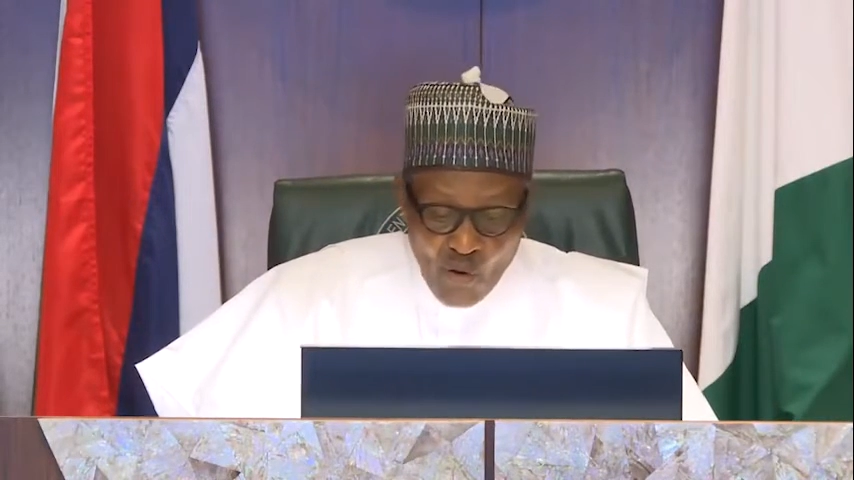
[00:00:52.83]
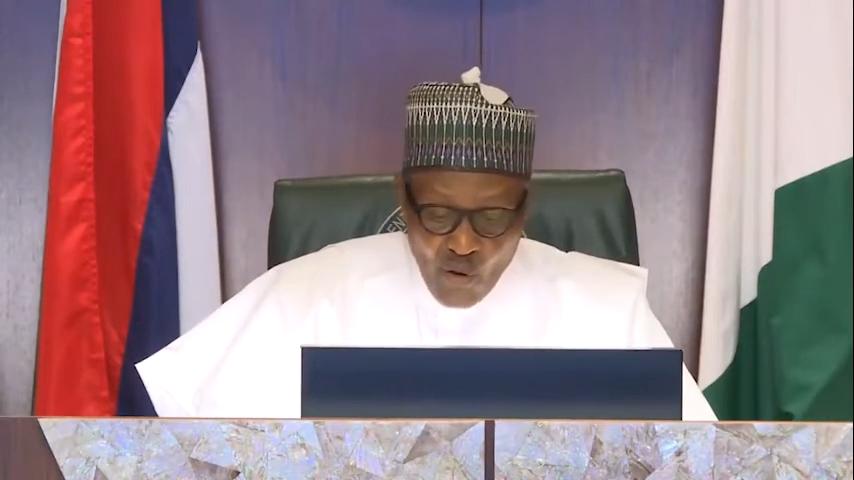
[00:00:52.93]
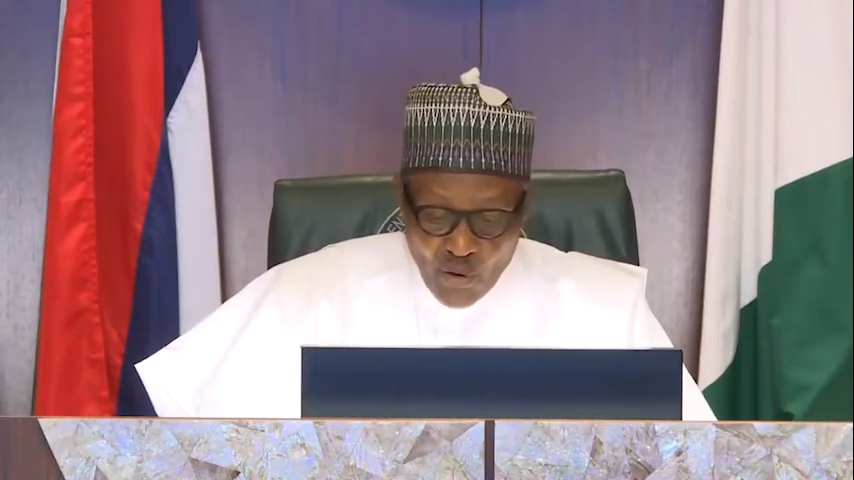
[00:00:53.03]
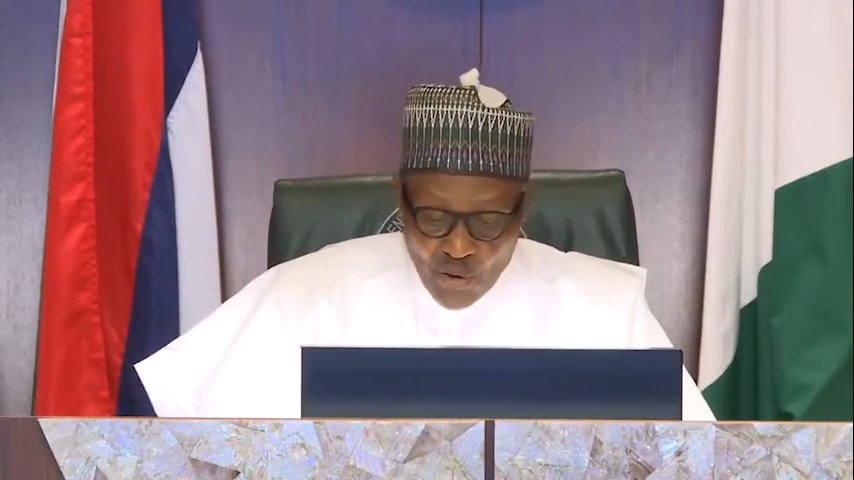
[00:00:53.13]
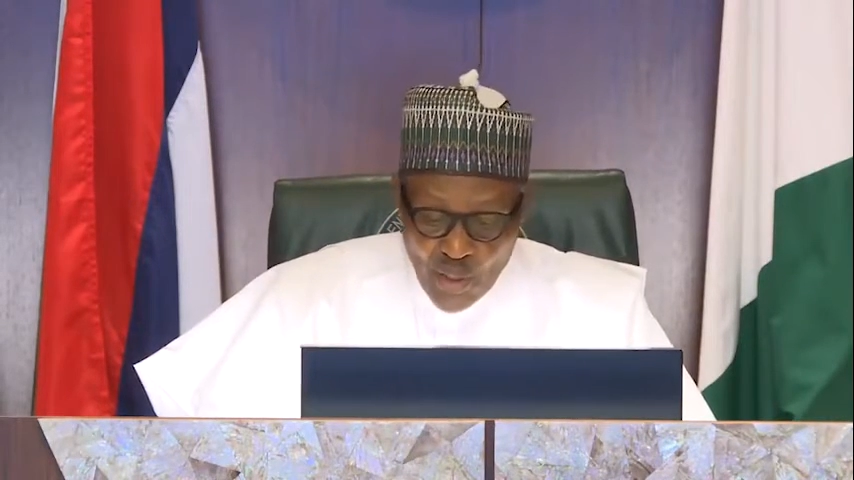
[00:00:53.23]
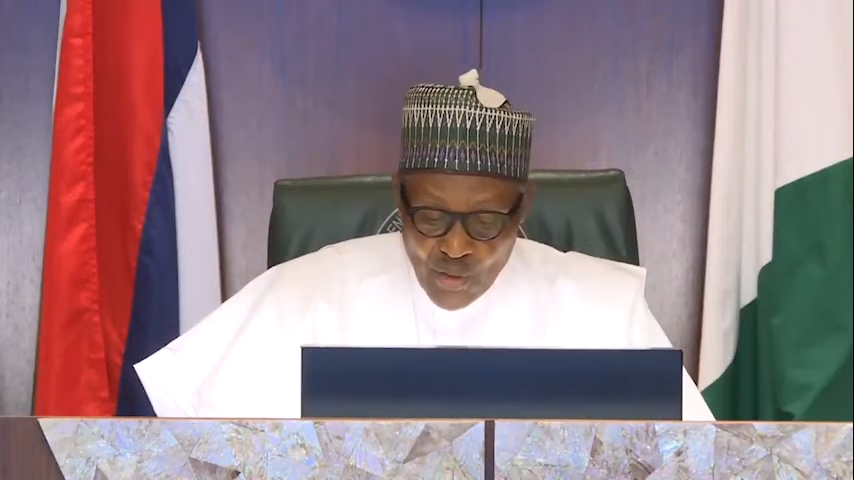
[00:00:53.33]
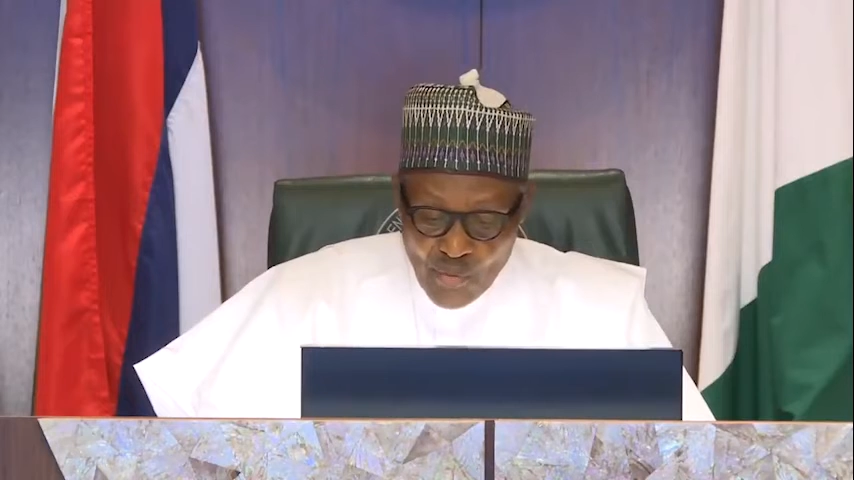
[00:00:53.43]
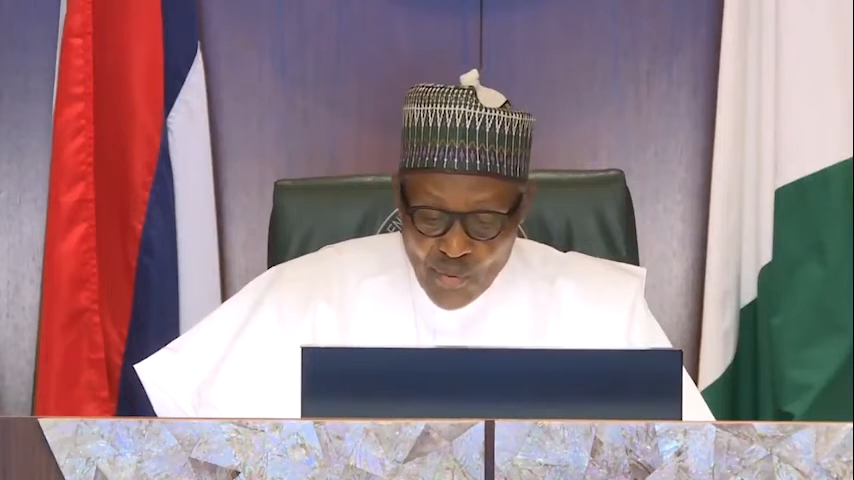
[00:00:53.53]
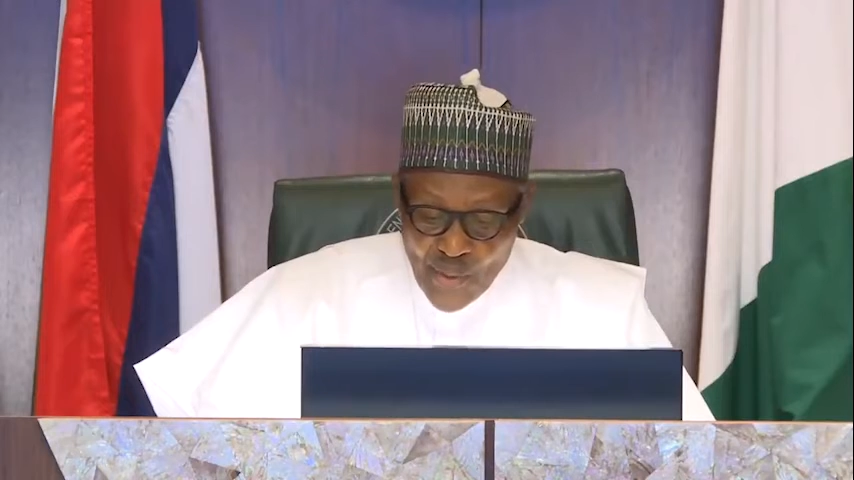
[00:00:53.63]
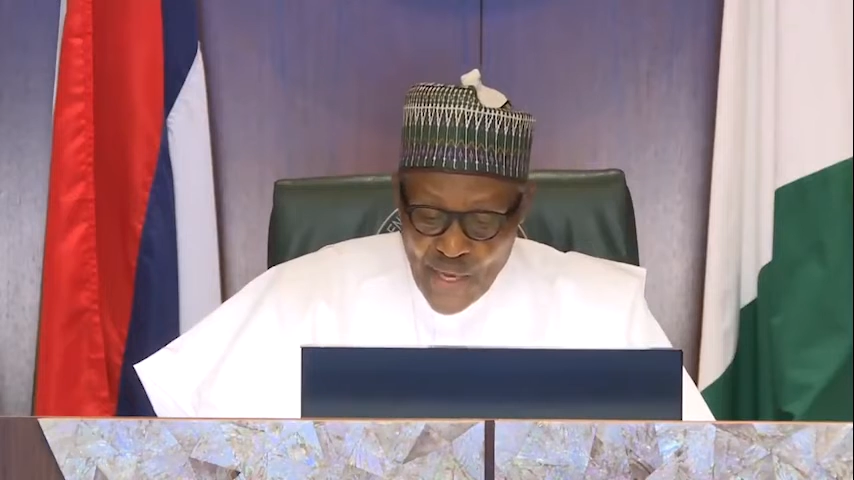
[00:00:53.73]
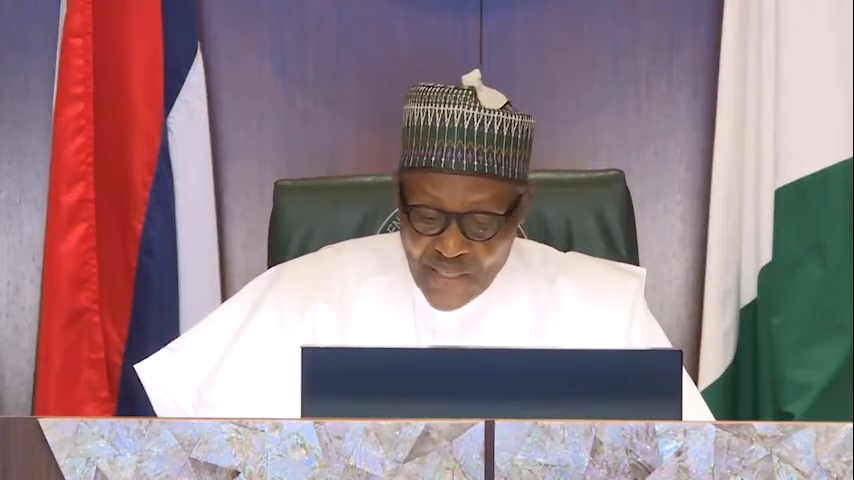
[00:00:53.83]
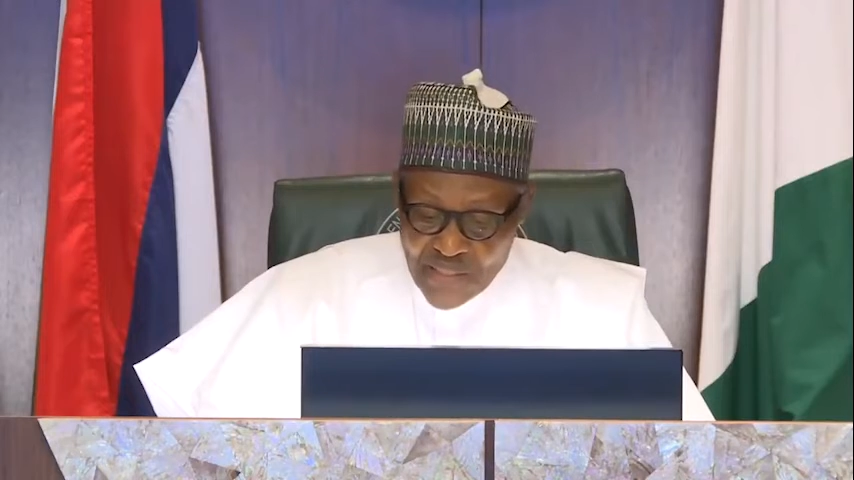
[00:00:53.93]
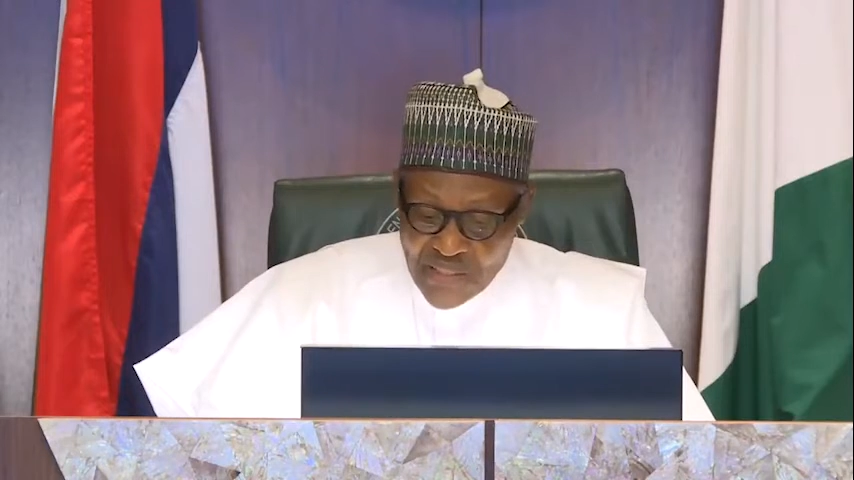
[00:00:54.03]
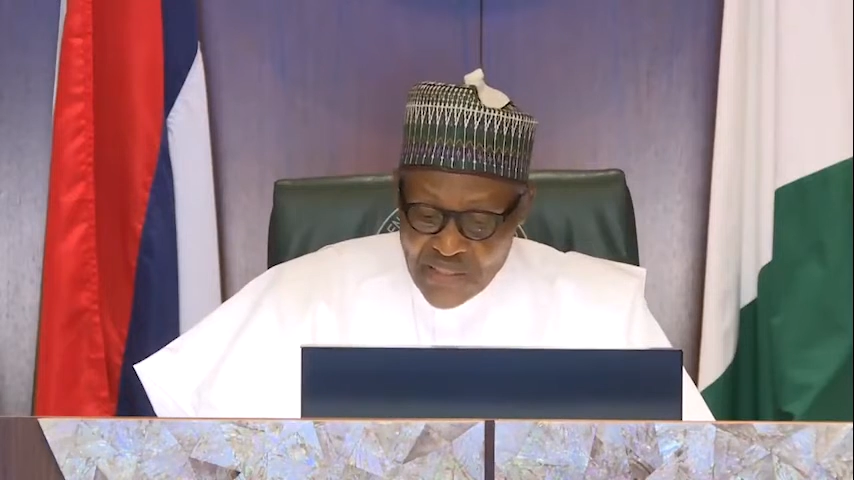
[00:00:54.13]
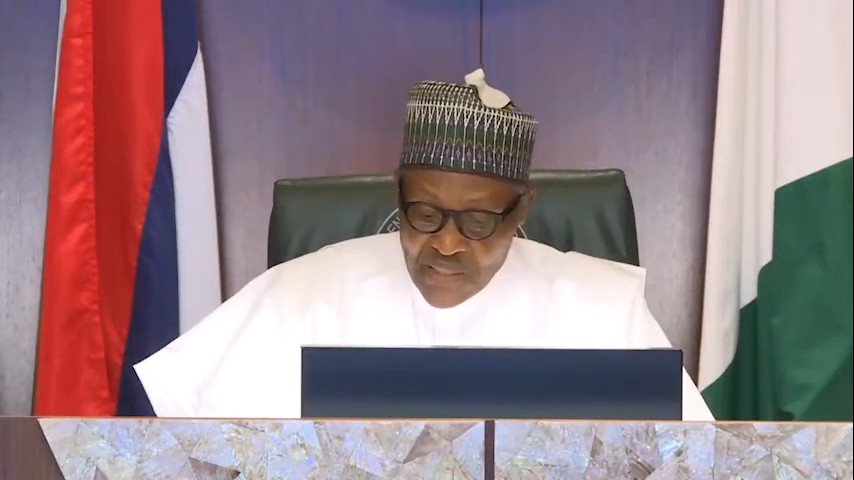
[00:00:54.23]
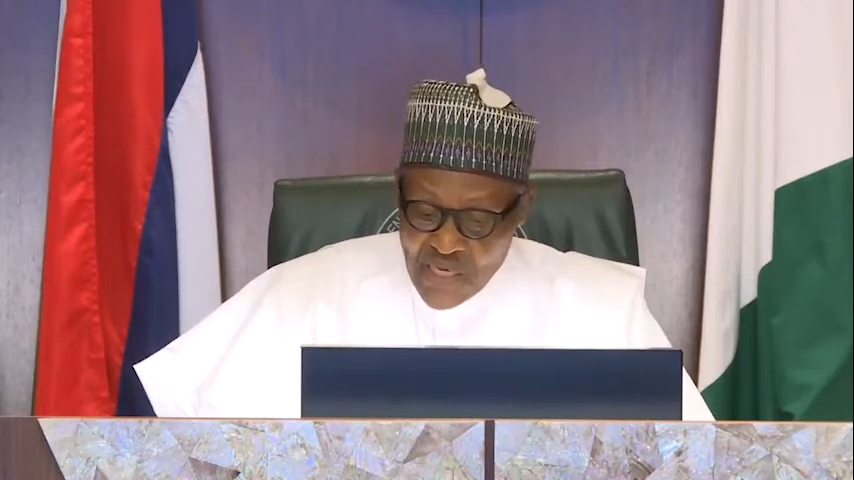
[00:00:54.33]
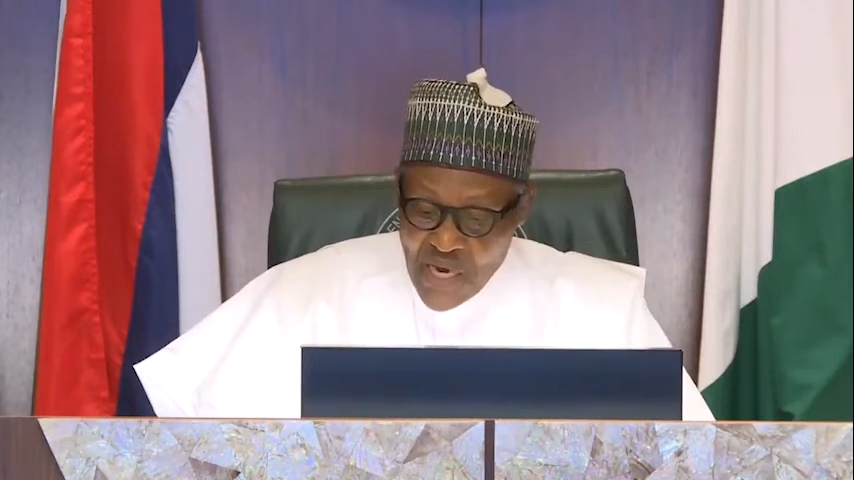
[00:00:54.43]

or wrongful acts